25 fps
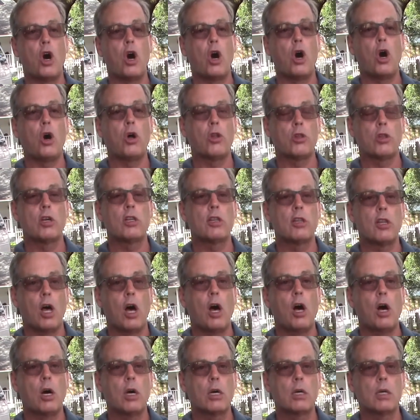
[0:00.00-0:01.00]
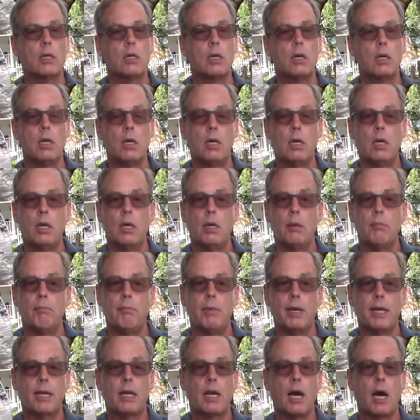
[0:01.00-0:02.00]
all along.
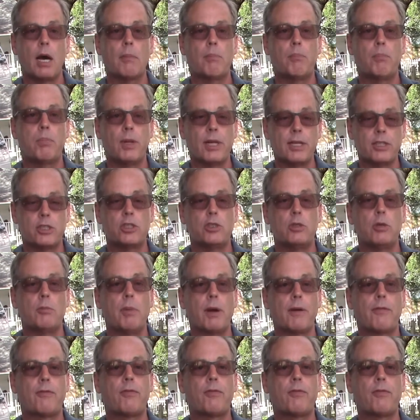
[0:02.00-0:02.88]
May God bless you, my